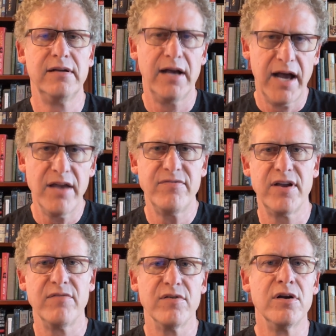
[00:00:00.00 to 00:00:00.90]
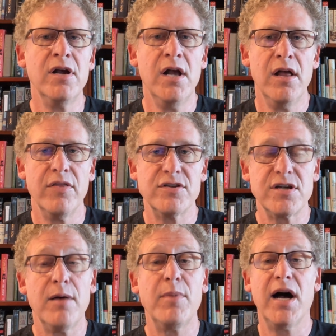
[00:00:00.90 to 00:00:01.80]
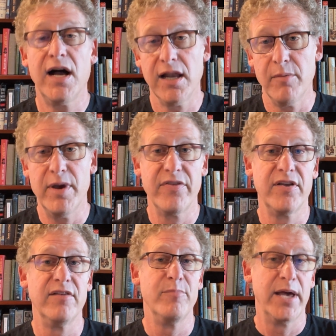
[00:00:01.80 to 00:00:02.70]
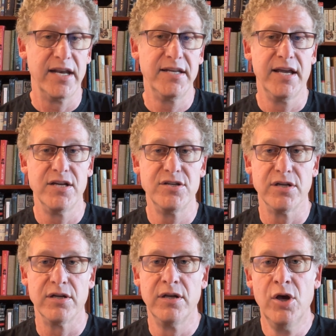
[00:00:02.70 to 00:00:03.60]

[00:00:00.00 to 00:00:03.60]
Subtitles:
I favor the Shambhala method of meditation,